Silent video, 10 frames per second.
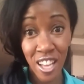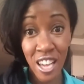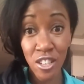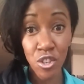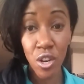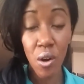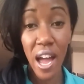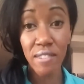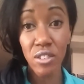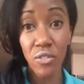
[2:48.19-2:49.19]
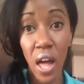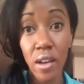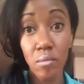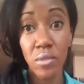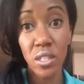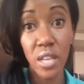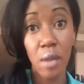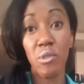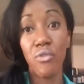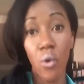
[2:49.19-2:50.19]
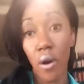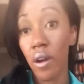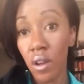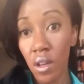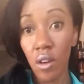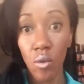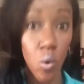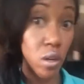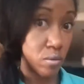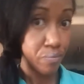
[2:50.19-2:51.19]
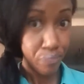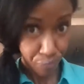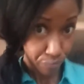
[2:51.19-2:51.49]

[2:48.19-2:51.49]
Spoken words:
Like, you don't have to fly up the day before. Well,